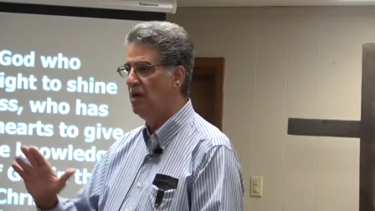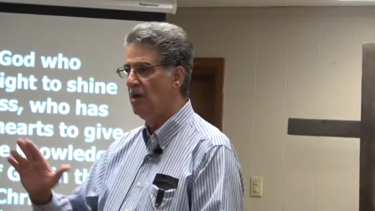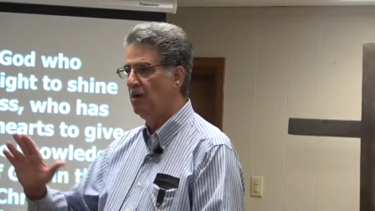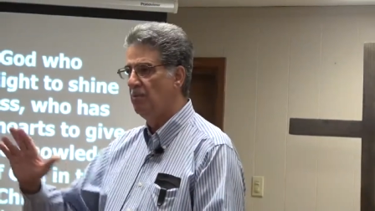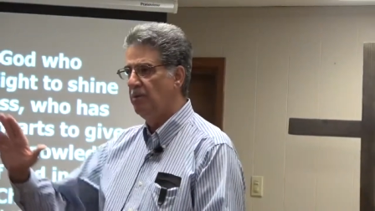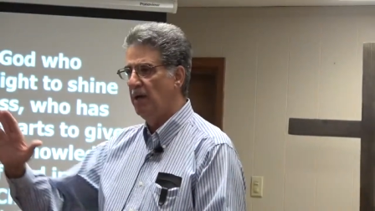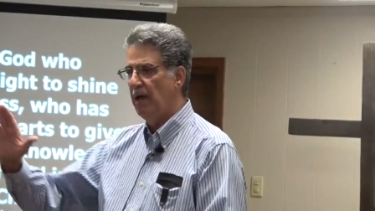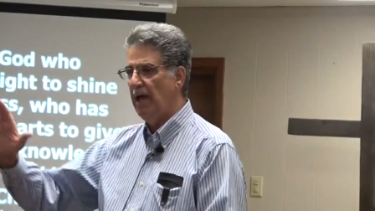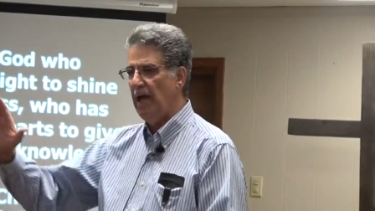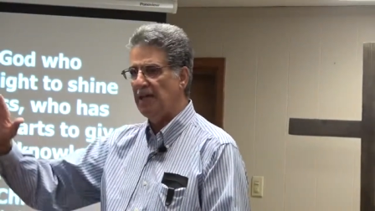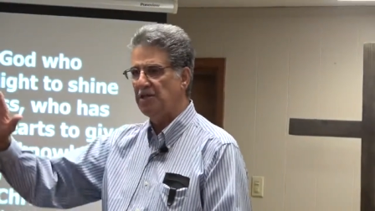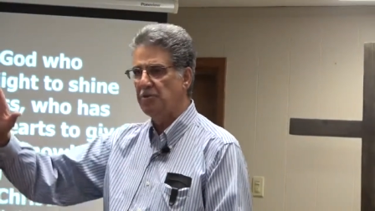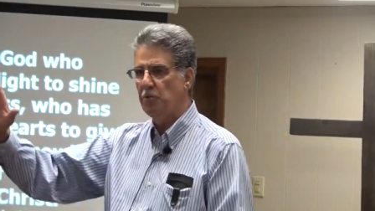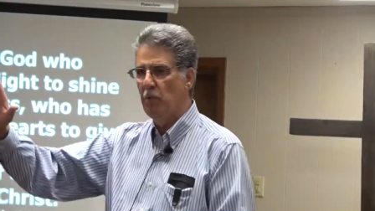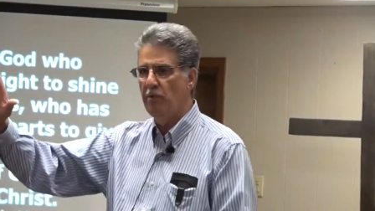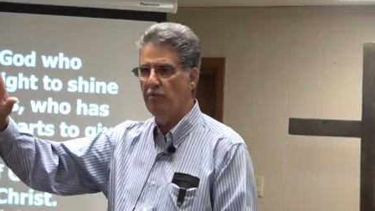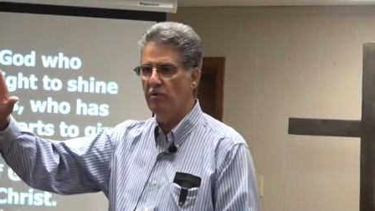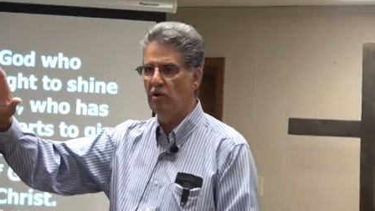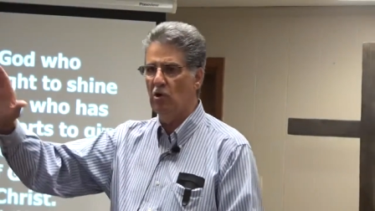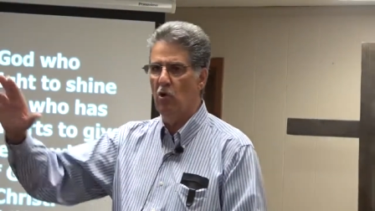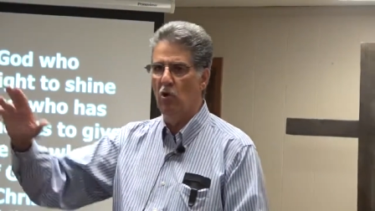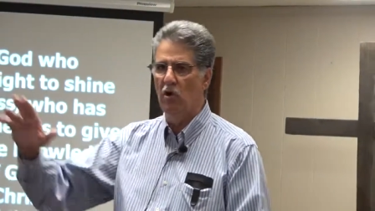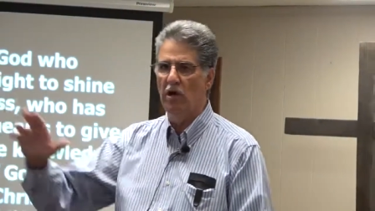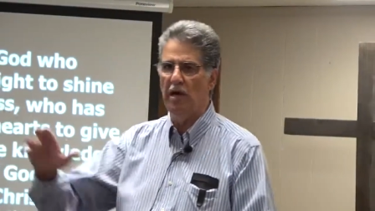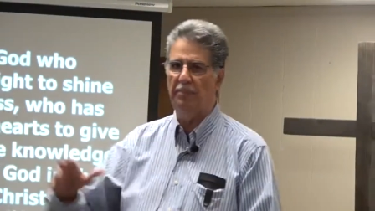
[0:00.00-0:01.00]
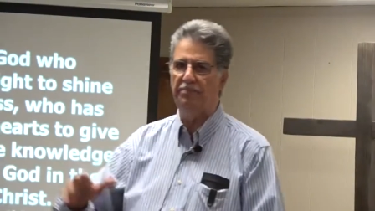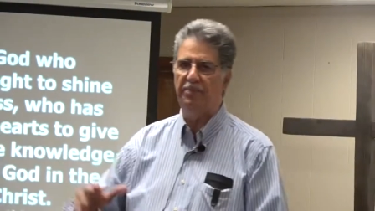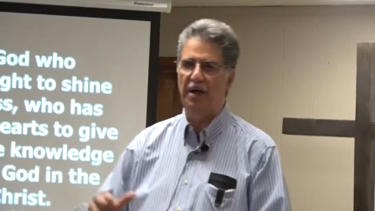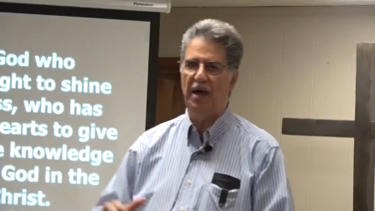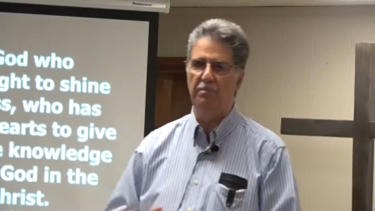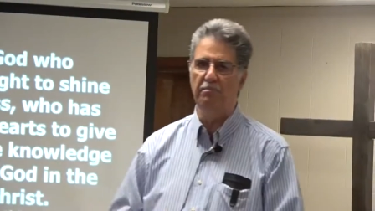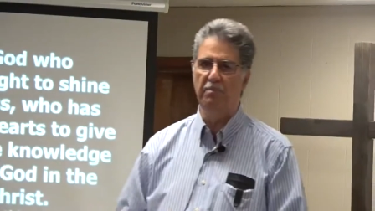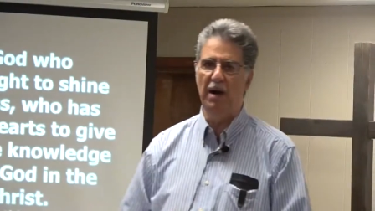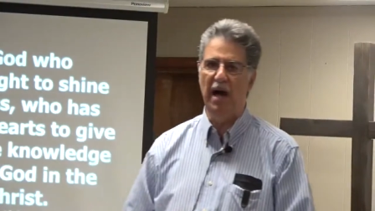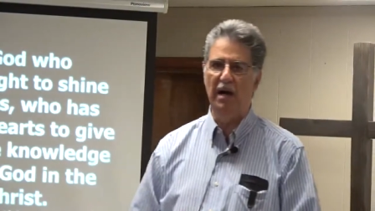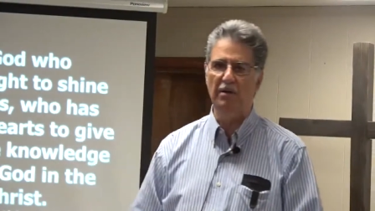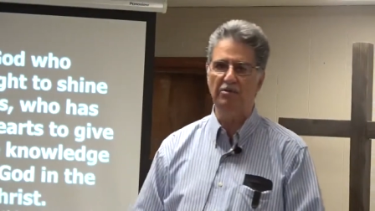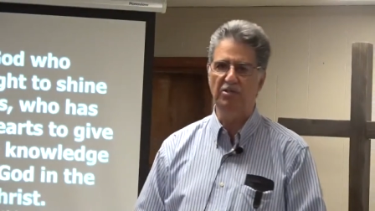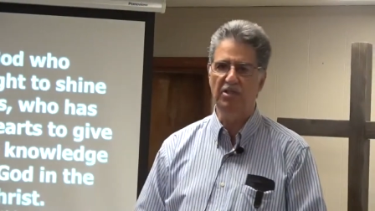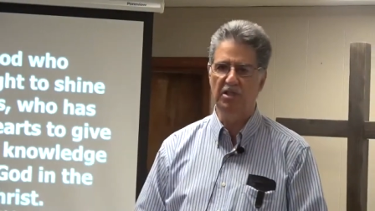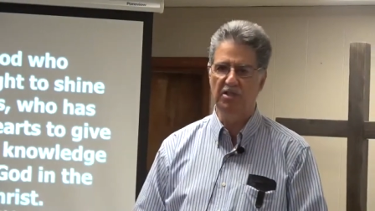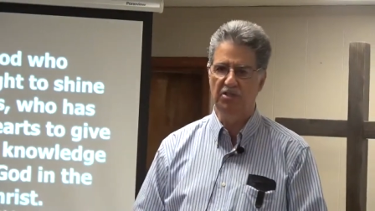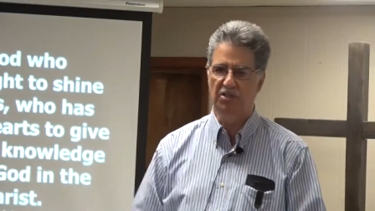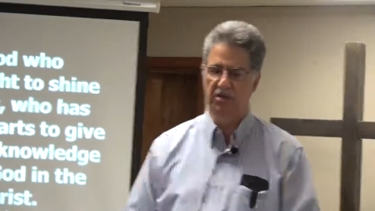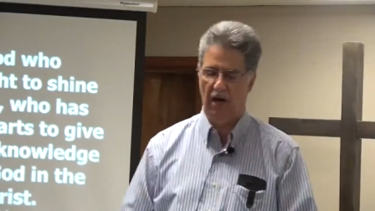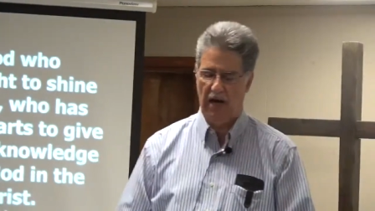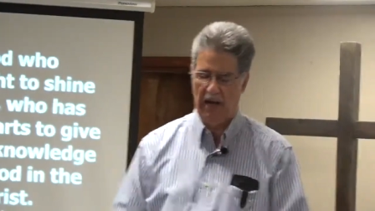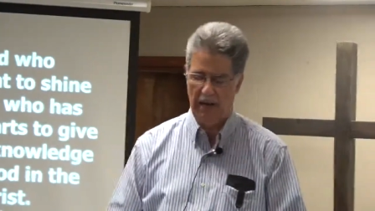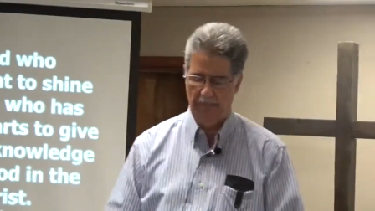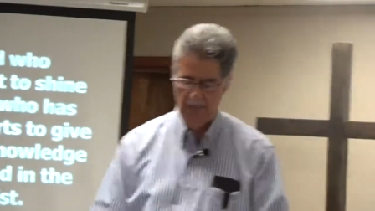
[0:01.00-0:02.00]
But as we were going up that
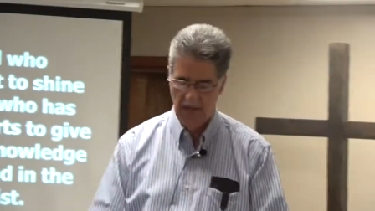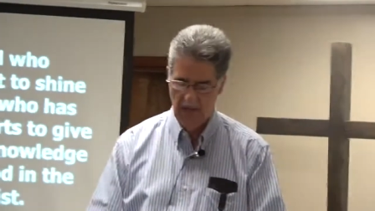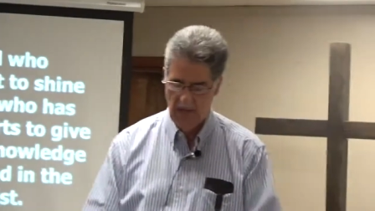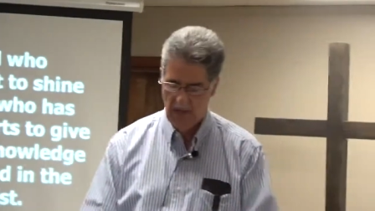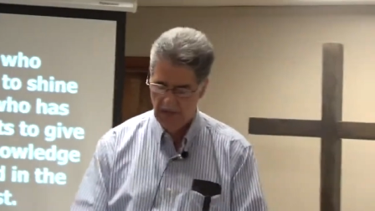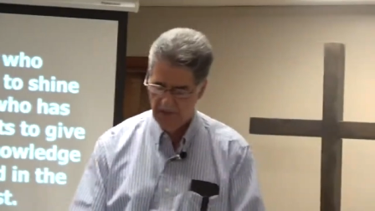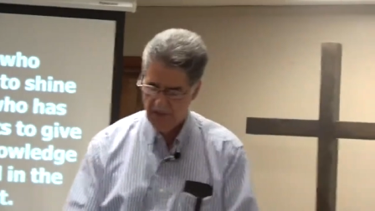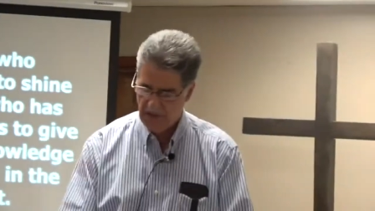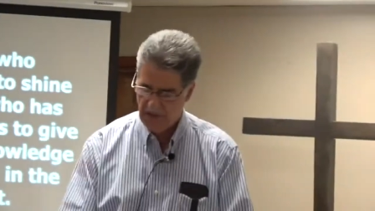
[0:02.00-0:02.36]
mountaintop,